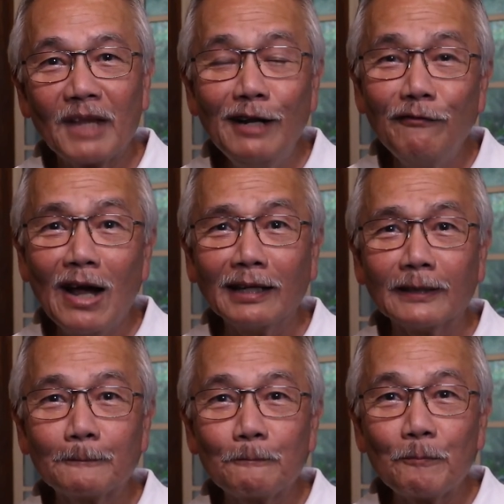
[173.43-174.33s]
In fact,
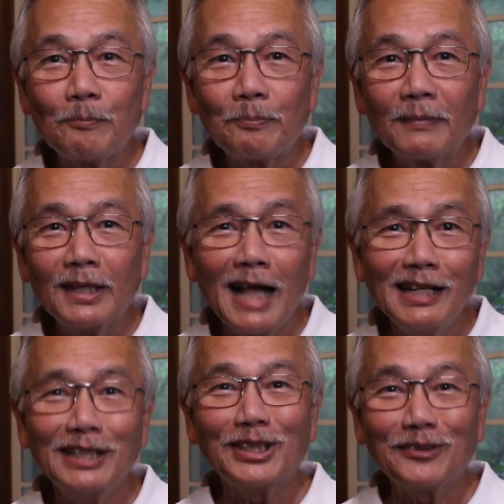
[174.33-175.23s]

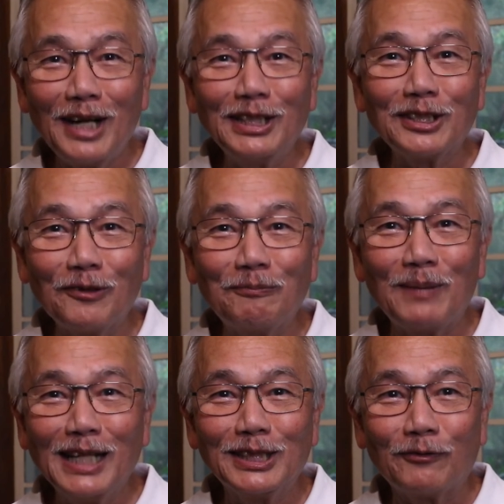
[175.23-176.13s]
God has the greatest of
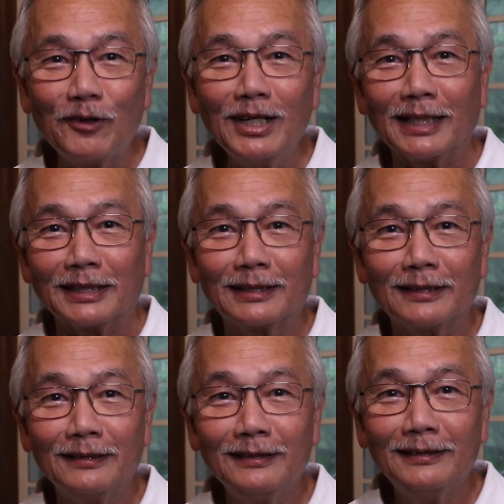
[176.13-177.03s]
plans for
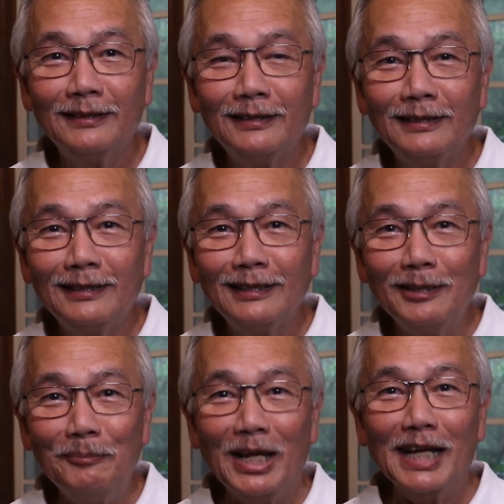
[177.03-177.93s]
us.
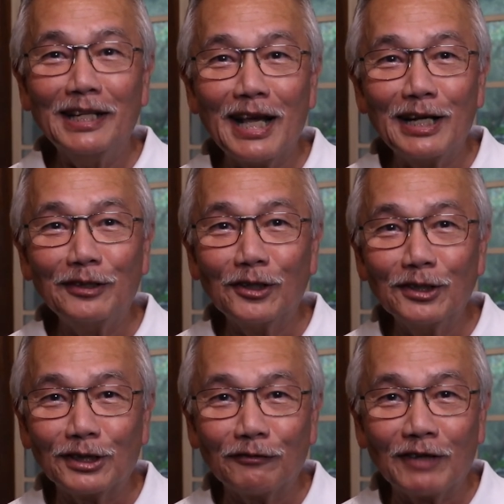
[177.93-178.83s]
Being
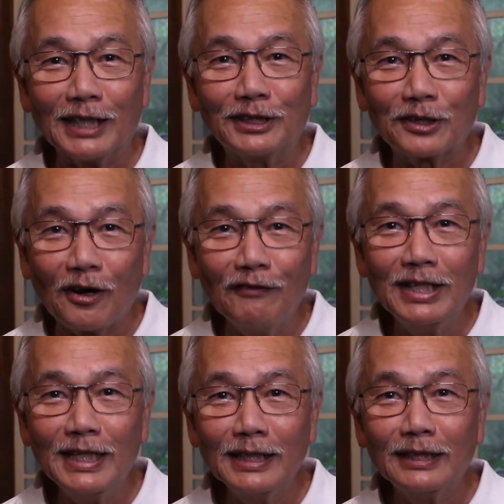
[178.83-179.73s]
inheritors of God's
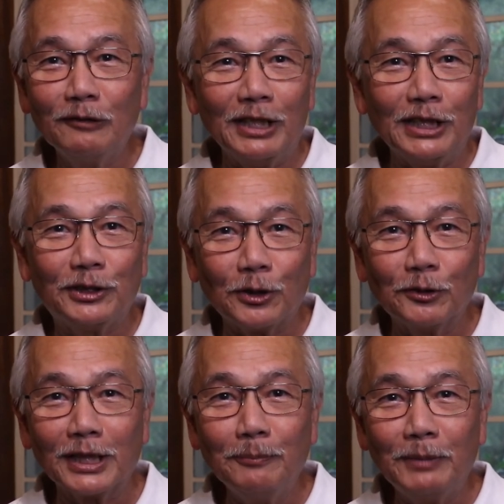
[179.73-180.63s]
covenant with His
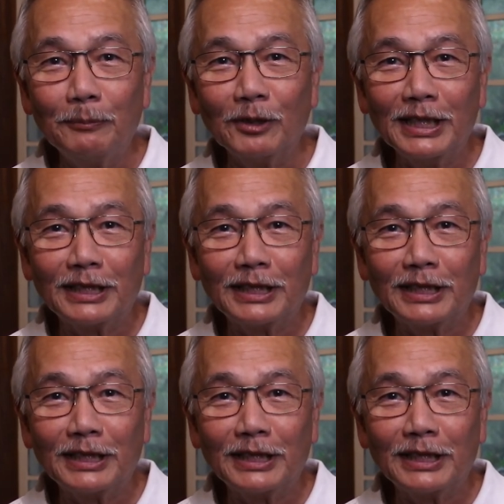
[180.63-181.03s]
chosen people